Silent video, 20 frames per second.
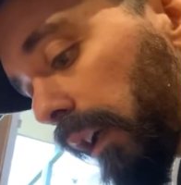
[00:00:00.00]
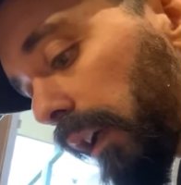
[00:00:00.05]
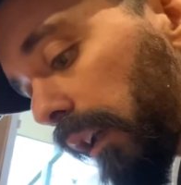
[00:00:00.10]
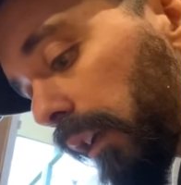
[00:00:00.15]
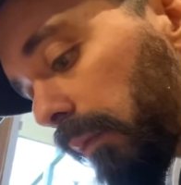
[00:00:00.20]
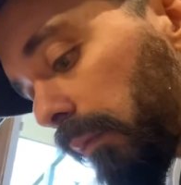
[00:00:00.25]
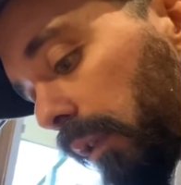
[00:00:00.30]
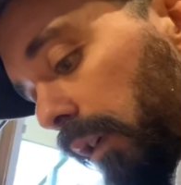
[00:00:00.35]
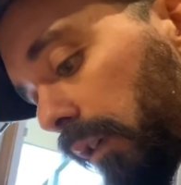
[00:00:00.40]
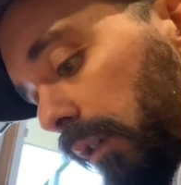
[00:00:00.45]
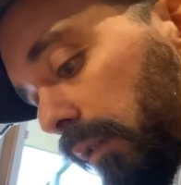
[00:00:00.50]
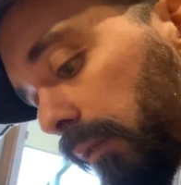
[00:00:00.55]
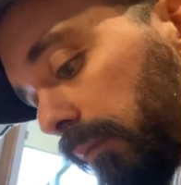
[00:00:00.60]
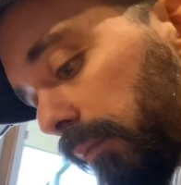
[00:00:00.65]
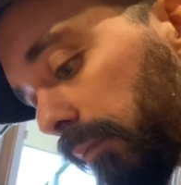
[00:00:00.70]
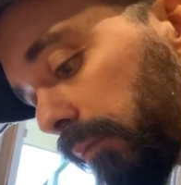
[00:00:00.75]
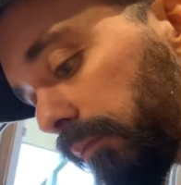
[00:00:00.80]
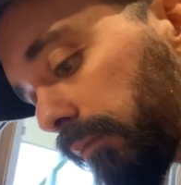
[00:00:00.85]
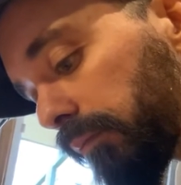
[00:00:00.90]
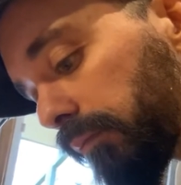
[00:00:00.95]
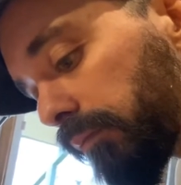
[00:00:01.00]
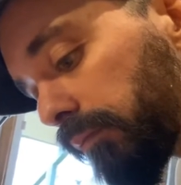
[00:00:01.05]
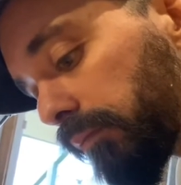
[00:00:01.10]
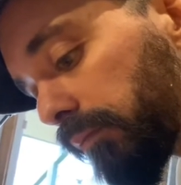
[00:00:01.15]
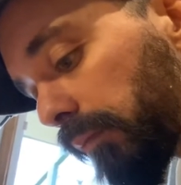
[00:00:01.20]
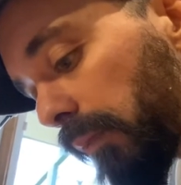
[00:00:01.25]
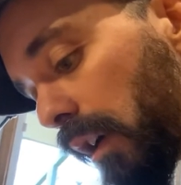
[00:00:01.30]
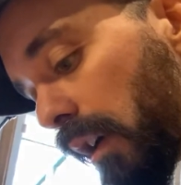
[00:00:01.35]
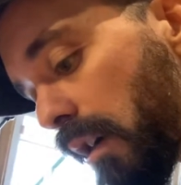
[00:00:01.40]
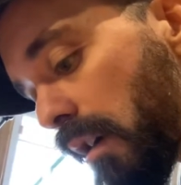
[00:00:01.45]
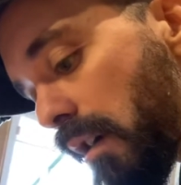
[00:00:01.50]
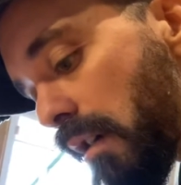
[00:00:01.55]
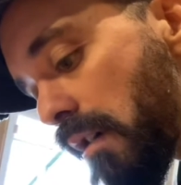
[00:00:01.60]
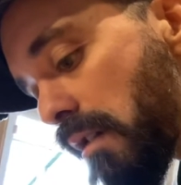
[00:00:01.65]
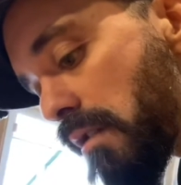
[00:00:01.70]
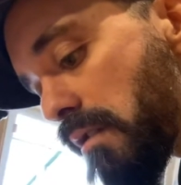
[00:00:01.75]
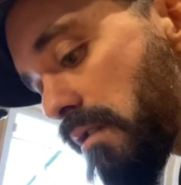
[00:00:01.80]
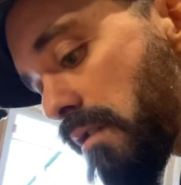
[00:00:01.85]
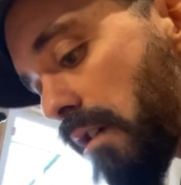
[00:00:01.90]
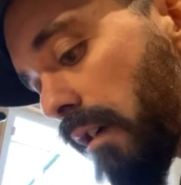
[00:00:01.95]
anymore
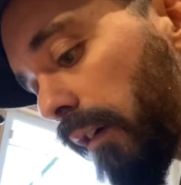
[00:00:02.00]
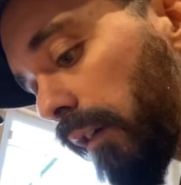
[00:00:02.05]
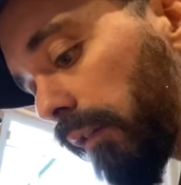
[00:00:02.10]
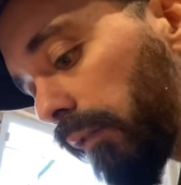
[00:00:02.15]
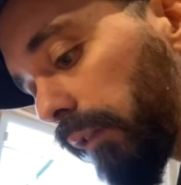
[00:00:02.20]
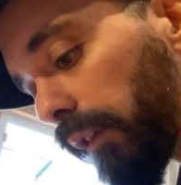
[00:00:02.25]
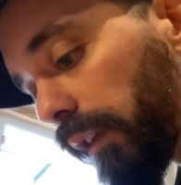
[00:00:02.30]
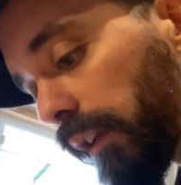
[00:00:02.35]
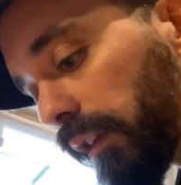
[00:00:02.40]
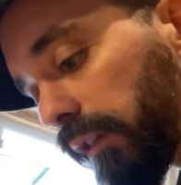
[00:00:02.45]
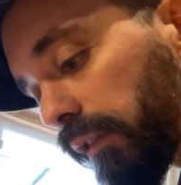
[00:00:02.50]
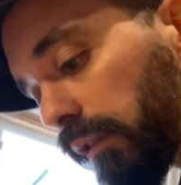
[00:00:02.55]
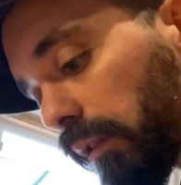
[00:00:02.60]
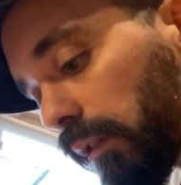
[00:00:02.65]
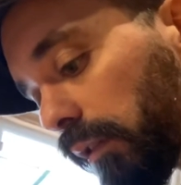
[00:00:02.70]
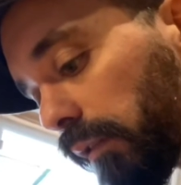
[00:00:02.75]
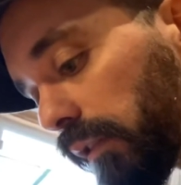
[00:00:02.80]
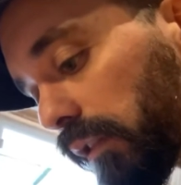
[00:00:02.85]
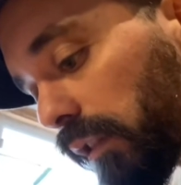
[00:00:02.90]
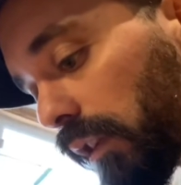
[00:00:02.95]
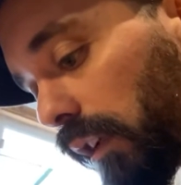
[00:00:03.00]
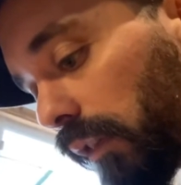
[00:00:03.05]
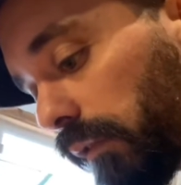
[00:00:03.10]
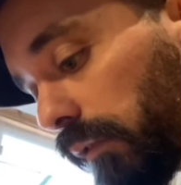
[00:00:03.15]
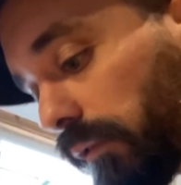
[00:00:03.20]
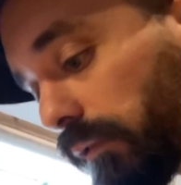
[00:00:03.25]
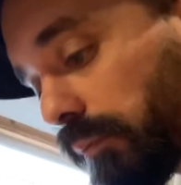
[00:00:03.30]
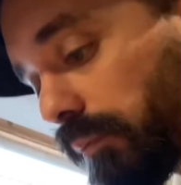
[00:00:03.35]
for this sort of stuff.